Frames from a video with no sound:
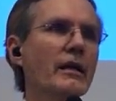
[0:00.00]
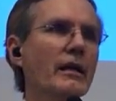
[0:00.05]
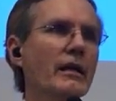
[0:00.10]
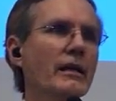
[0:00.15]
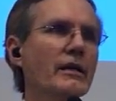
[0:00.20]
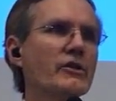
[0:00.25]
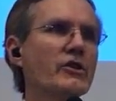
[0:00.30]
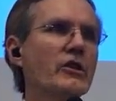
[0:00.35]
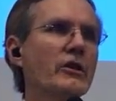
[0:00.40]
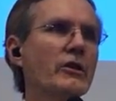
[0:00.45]

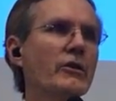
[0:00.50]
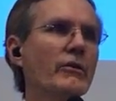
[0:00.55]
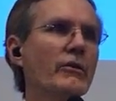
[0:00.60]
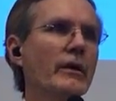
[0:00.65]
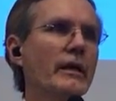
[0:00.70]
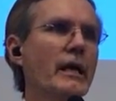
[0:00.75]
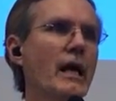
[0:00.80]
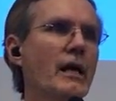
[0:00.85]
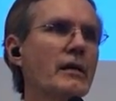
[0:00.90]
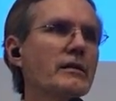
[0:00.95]
is
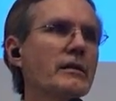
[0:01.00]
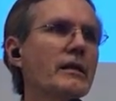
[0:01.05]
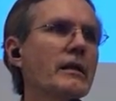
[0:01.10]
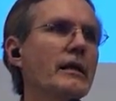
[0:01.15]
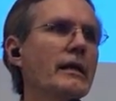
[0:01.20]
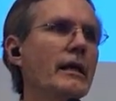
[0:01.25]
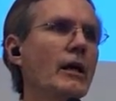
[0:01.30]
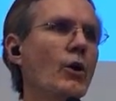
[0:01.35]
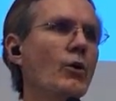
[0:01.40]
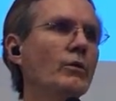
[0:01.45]

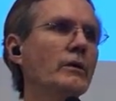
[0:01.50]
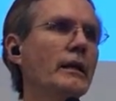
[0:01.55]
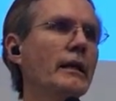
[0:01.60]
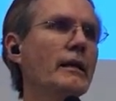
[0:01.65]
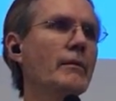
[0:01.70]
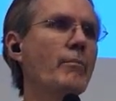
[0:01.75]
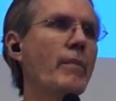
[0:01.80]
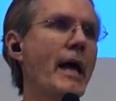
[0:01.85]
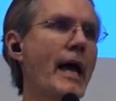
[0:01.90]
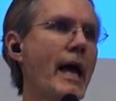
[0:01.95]
Curiosity
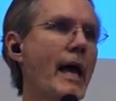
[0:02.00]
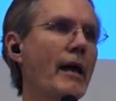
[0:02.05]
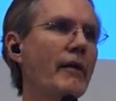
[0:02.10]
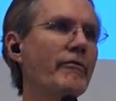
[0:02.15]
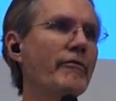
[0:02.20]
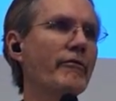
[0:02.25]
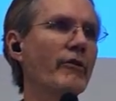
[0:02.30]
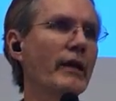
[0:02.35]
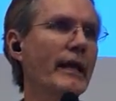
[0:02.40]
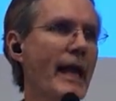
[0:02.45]
Only
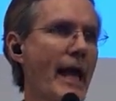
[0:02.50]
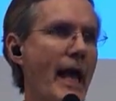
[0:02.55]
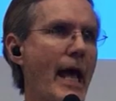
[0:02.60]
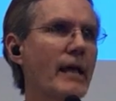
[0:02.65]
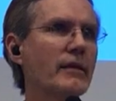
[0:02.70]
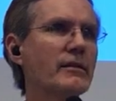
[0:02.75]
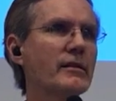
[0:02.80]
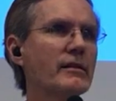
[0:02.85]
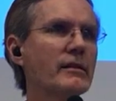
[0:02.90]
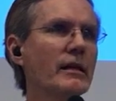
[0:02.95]
Bad for
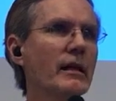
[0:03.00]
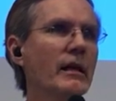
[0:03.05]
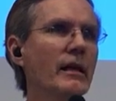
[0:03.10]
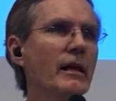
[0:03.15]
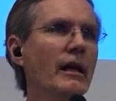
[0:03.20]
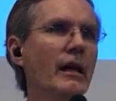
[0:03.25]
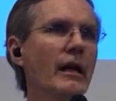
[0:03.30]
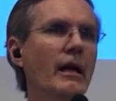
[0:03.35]
Cats.